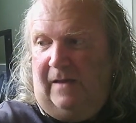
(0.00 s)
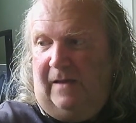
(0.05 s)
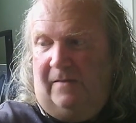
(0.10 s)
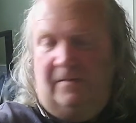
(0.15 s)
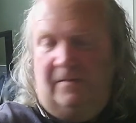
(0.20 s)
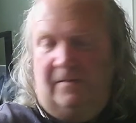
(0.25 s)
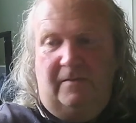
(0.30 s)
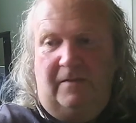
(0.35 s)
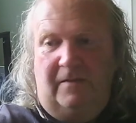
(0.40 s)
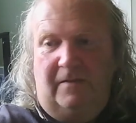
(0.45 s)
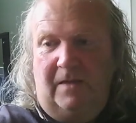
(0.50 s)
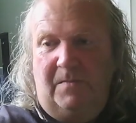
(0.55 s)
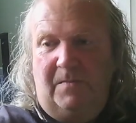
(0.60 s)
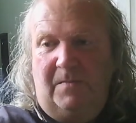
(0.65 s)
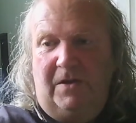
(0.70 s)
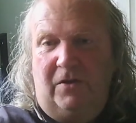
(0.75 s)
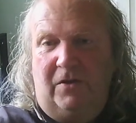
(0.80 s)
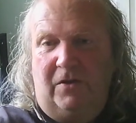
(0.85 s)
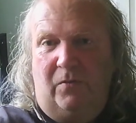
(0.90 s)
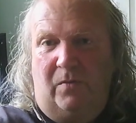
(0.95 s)
yeah.
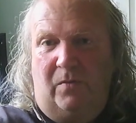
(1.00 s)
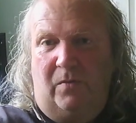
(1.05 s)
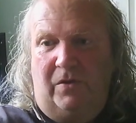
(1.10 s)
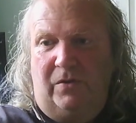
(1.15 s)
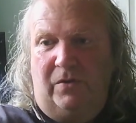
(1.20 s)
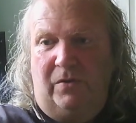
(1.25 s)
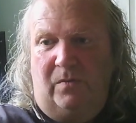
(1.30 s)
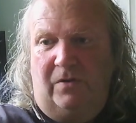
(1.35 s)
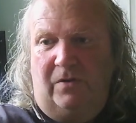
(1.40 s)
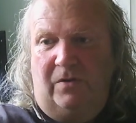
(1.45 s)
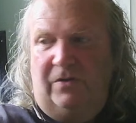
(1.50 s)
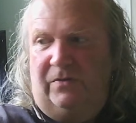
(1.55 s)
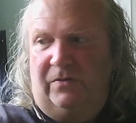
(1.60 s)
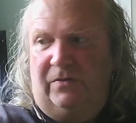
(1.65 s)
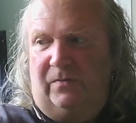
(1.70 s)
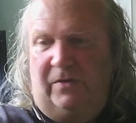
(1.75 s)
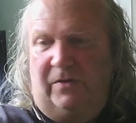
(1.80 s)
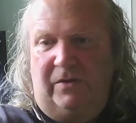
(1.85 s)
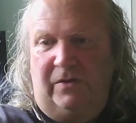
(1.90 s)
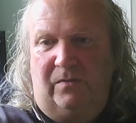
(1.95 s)
Let me know what you want
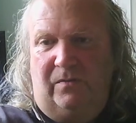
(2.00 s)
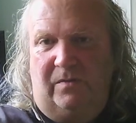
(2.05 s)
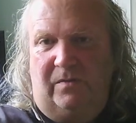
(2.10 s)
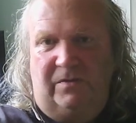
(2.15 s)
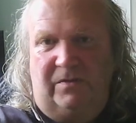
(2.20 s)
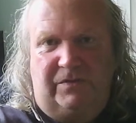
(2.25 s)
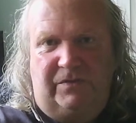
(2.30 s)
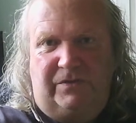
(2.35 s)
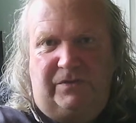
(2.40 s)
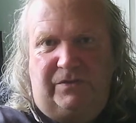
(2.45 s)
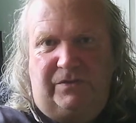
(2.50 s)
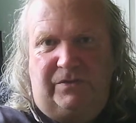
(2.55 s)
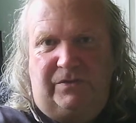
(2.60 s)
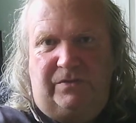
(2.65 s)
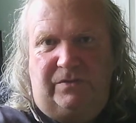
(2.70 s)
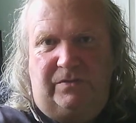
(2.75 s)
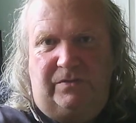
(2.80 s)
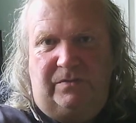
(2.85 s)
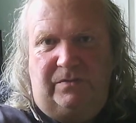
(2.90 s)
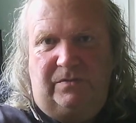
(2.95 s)
to what you want
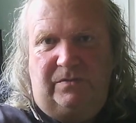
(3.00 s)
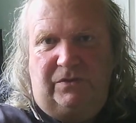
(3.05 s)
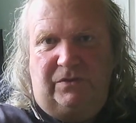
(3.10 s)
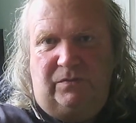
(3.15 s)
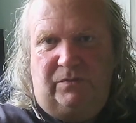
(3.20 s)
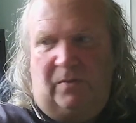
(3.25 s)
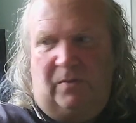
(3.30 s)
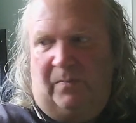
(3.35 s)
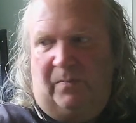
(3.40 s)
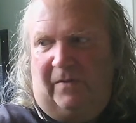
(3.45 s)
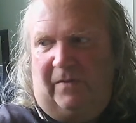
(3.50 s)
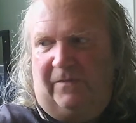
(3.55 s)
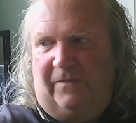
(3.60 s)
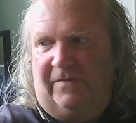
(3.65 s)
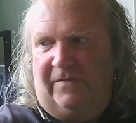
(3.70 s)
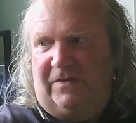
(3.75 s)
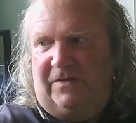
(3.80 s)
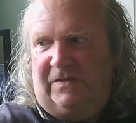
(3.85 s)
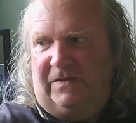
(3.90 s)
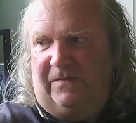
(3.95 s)
us to do a swap
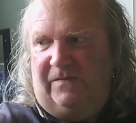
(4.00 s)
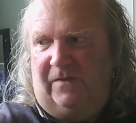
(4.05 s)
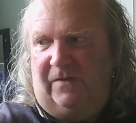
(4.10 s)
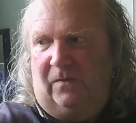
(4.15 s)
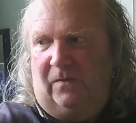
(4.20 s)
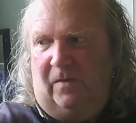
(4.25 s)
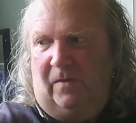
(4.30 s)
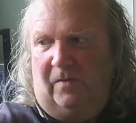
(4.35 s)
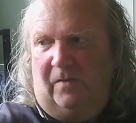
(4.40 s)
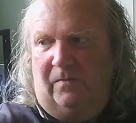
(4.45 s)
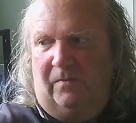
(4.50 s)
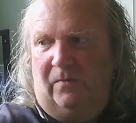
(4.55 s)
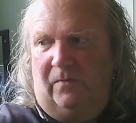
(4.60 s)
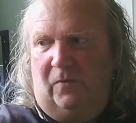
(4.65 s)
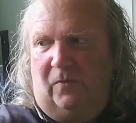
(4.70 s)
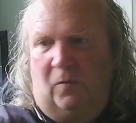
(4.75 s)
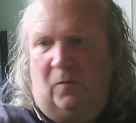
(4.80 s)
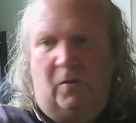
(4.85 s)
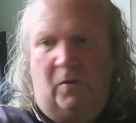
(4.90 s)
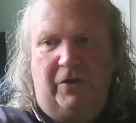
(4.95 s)
off, Christopher. What
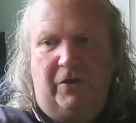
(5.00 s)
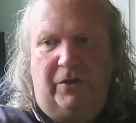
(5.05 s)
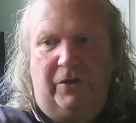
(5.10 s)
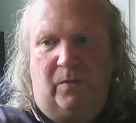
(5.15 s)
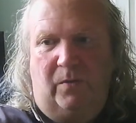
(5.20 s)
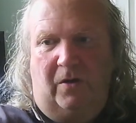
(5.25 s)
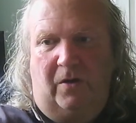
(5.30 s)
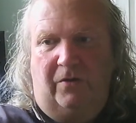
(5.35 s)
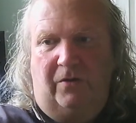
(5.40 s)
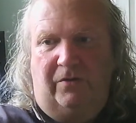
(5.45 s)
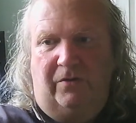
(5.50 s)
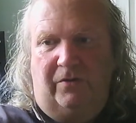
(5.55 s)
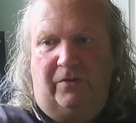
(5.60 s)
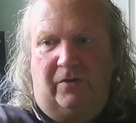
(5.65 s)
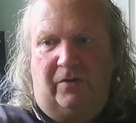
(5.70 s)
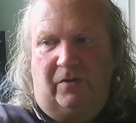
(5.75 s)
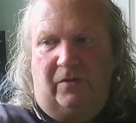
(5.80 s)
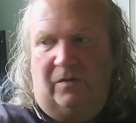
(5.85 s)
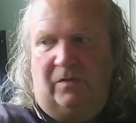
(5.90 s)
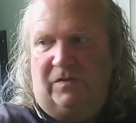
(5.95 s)
or what you
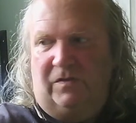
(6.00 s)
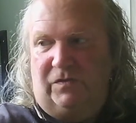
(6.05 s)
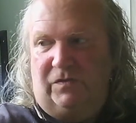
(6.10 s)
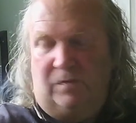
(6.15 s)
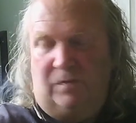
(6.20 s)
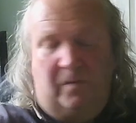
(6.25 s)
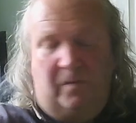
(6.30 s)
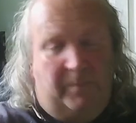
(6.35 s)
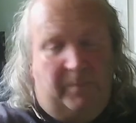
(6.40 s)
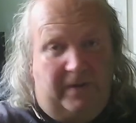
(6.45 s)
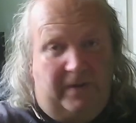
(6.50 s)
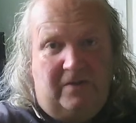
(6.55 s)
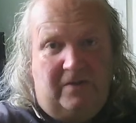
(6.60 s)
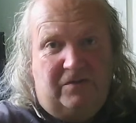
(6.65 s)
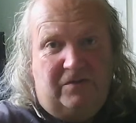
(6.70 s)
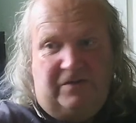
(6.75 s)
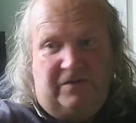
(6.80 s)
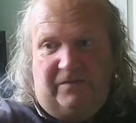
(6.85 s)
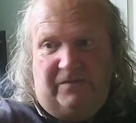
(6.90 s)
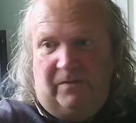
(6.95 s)
want, or I can swap
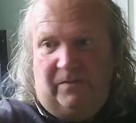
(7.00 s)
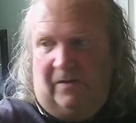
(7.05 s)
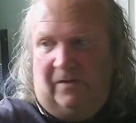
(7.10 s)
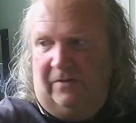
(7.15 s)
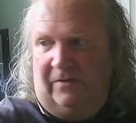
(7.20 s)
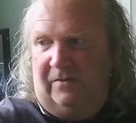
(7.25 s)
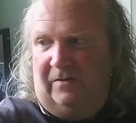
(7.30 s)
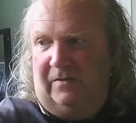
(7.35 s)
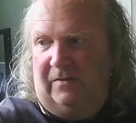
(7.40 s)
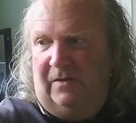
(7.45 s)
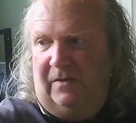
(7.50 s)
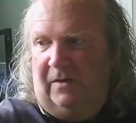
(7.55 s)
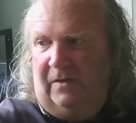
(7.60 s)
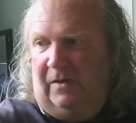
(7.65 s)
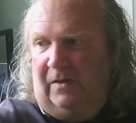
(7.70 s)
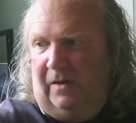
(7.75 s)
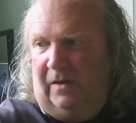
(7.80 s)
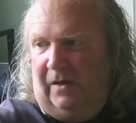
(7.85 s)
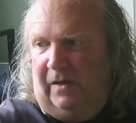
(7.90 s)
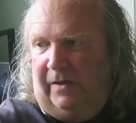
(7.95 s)
parts if you want.
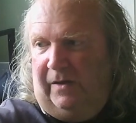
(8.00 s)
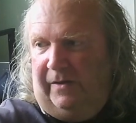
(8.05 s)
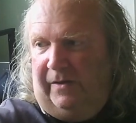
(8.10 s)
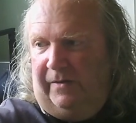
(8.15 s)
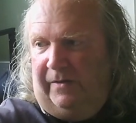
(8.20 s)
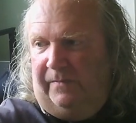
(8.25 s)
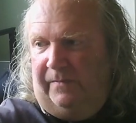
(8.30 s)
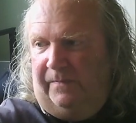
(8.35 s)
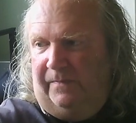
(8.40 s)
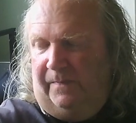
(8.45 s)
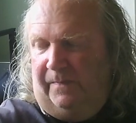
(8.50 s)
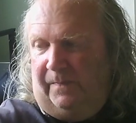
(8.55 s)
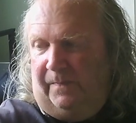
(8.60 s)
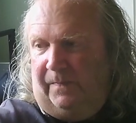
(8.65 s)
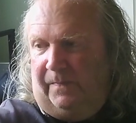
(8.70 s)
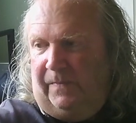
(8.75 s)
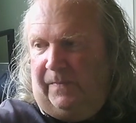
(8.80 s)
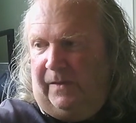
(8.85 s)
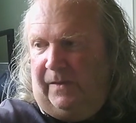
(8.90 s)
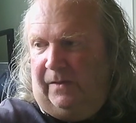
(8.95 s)
Um,
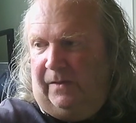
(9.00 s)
